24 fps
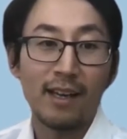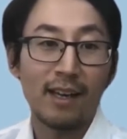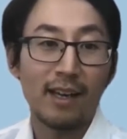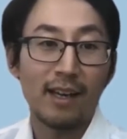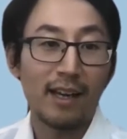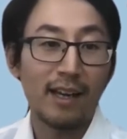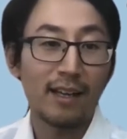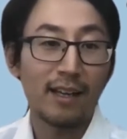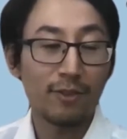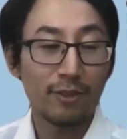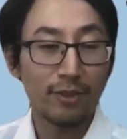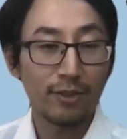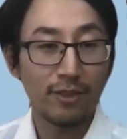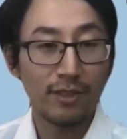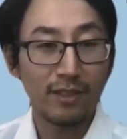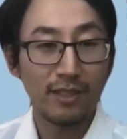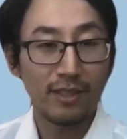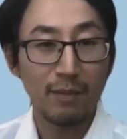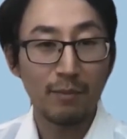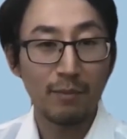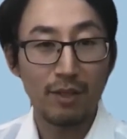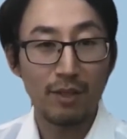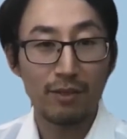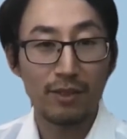And also, this
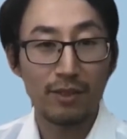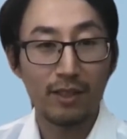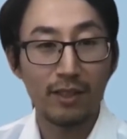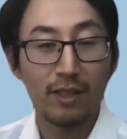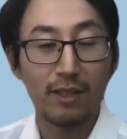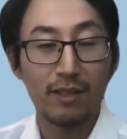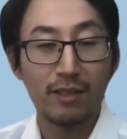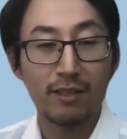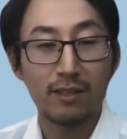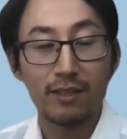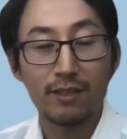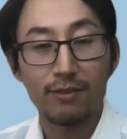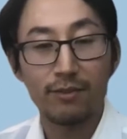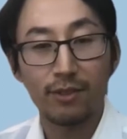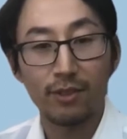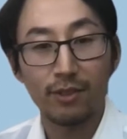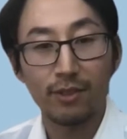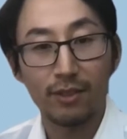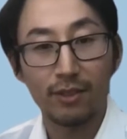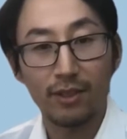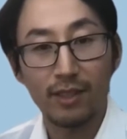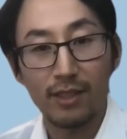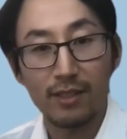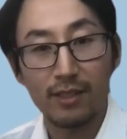can be really costly for the
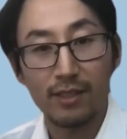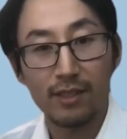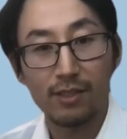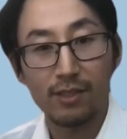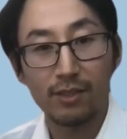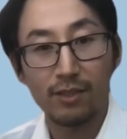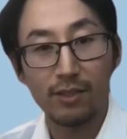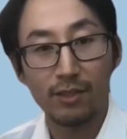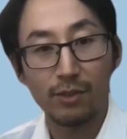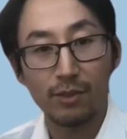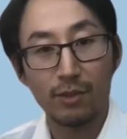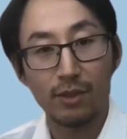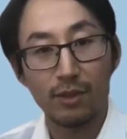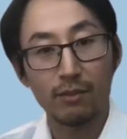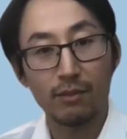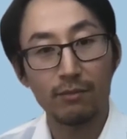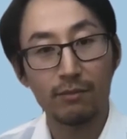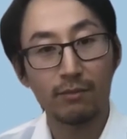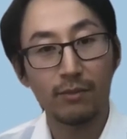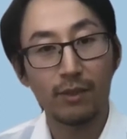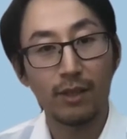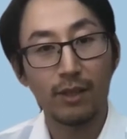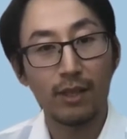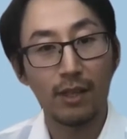organization as well.
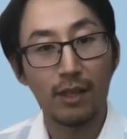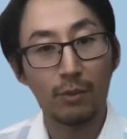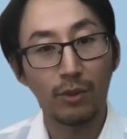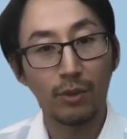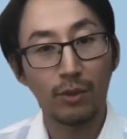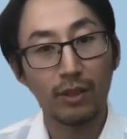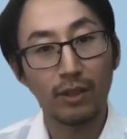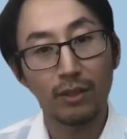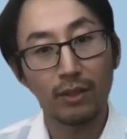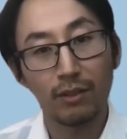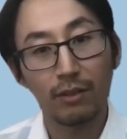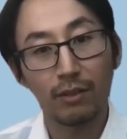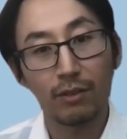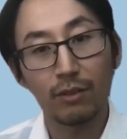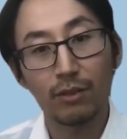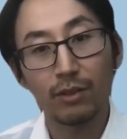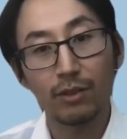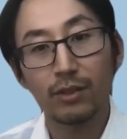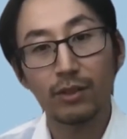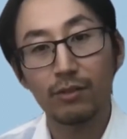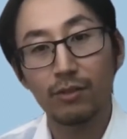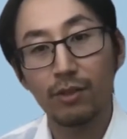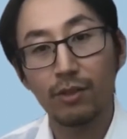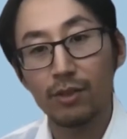We looked
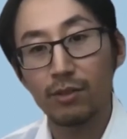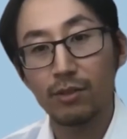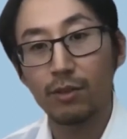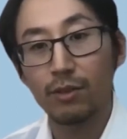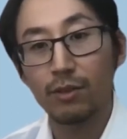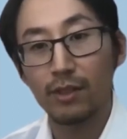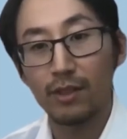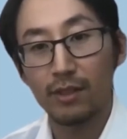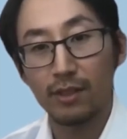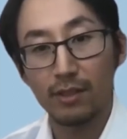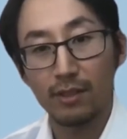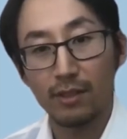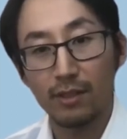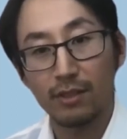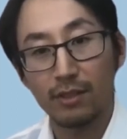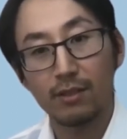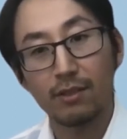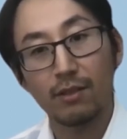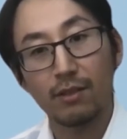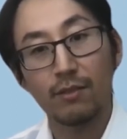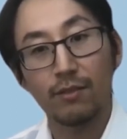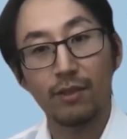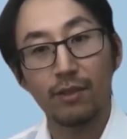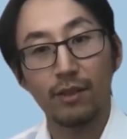across all incidents
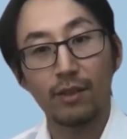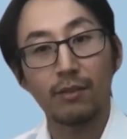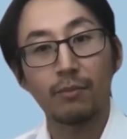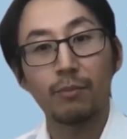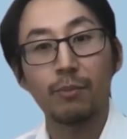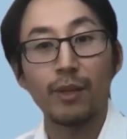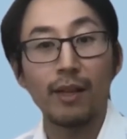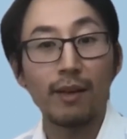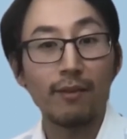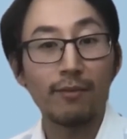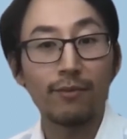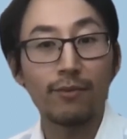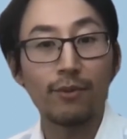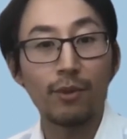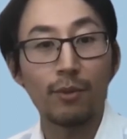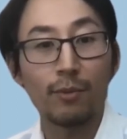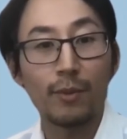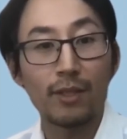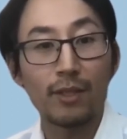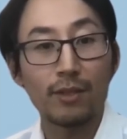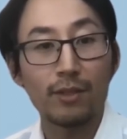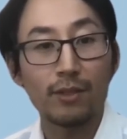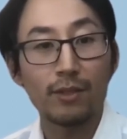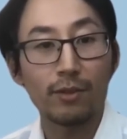over the platform
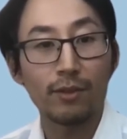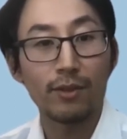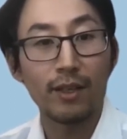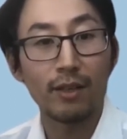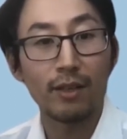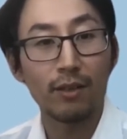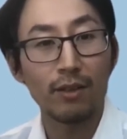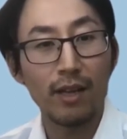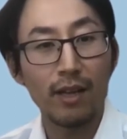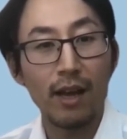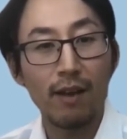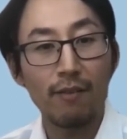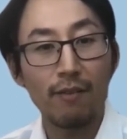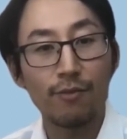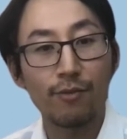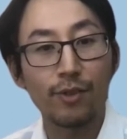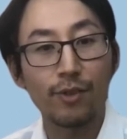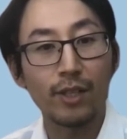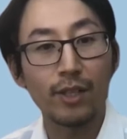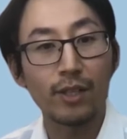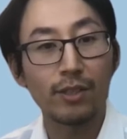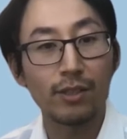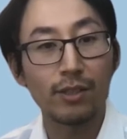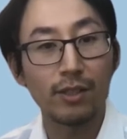and saw that on
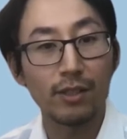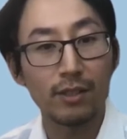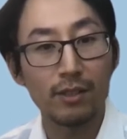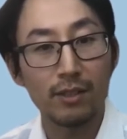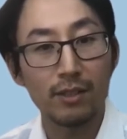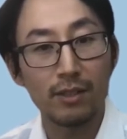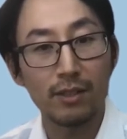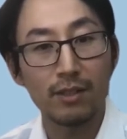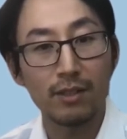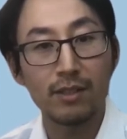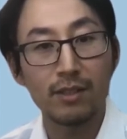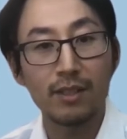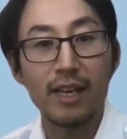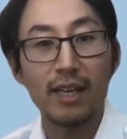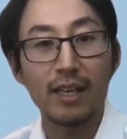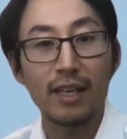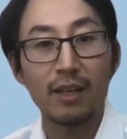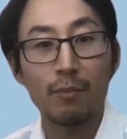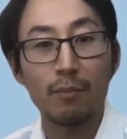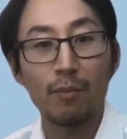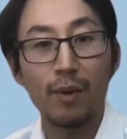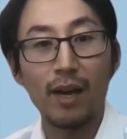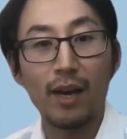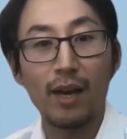average, incidents take
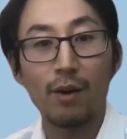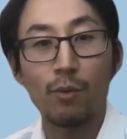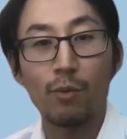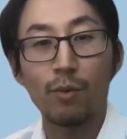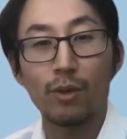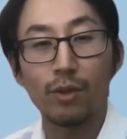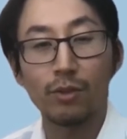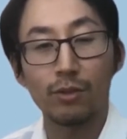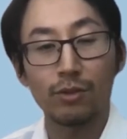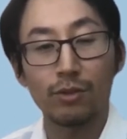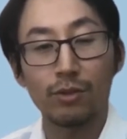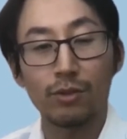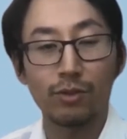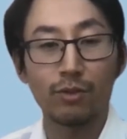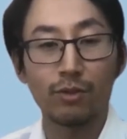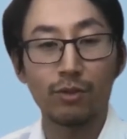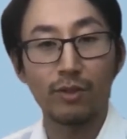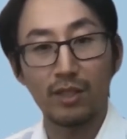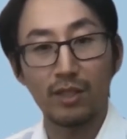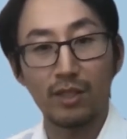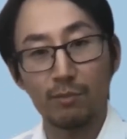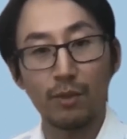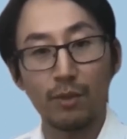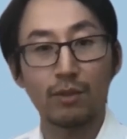about 1 or 2
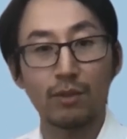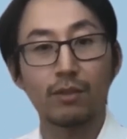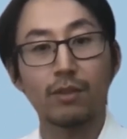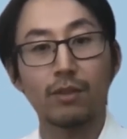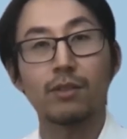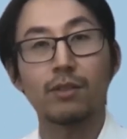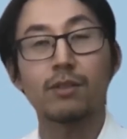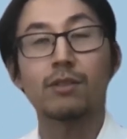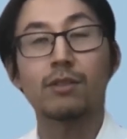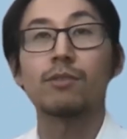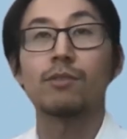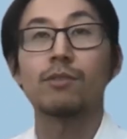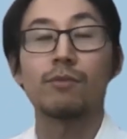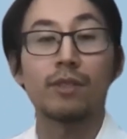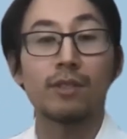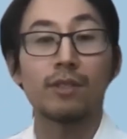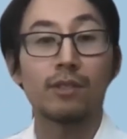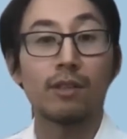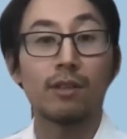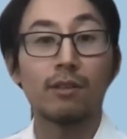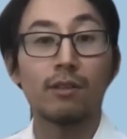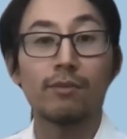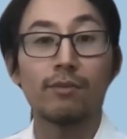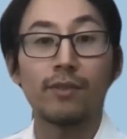responders to
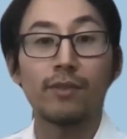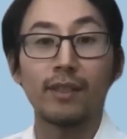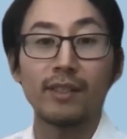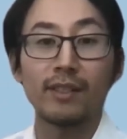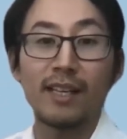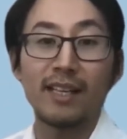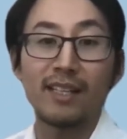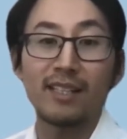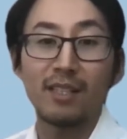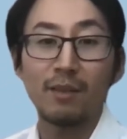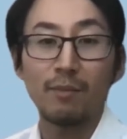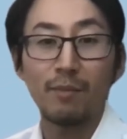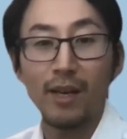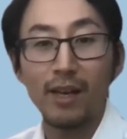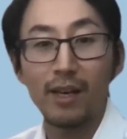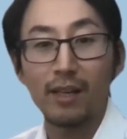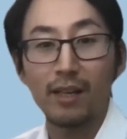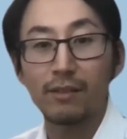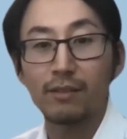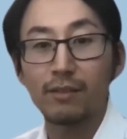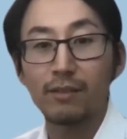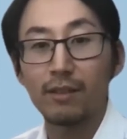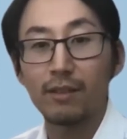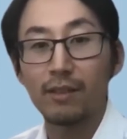resolve and takes about
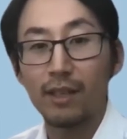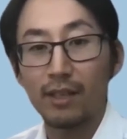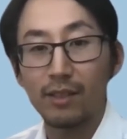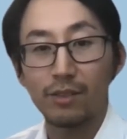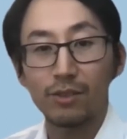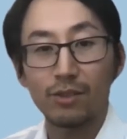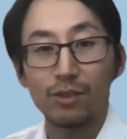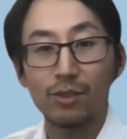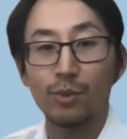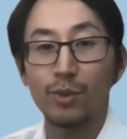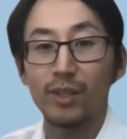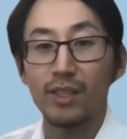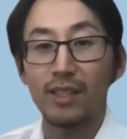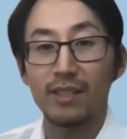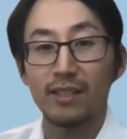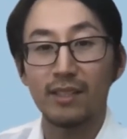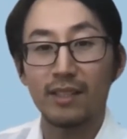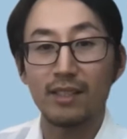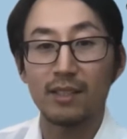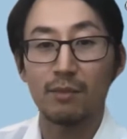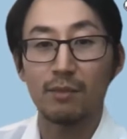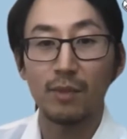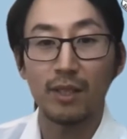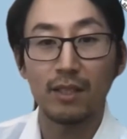
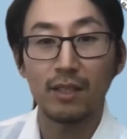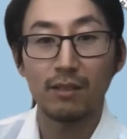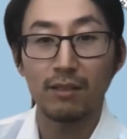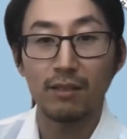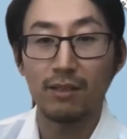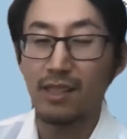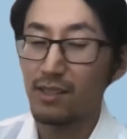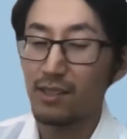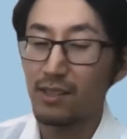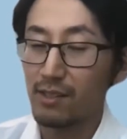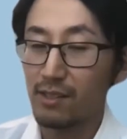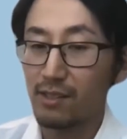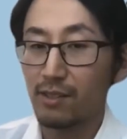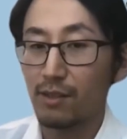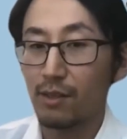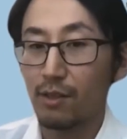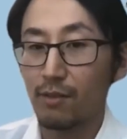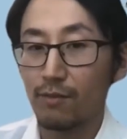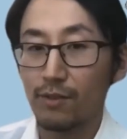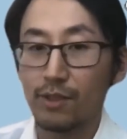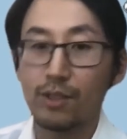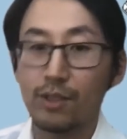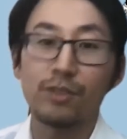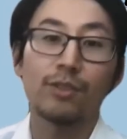126 minutes. So that's just
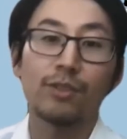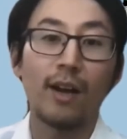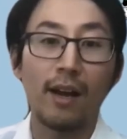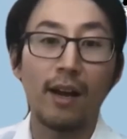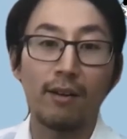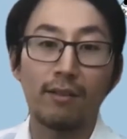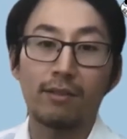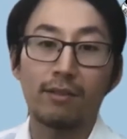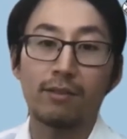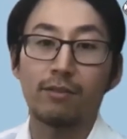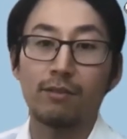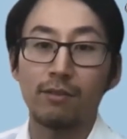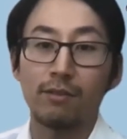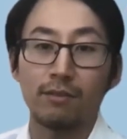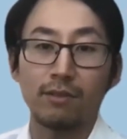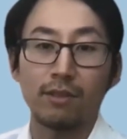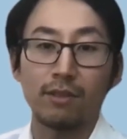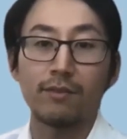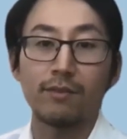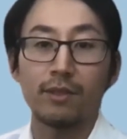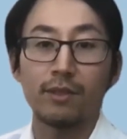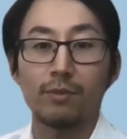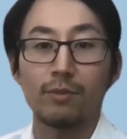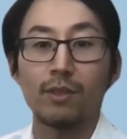over 2 hours to
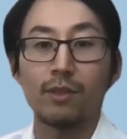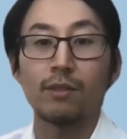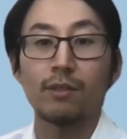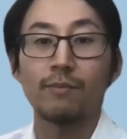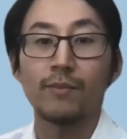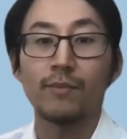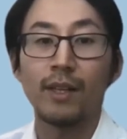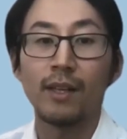resolve as well.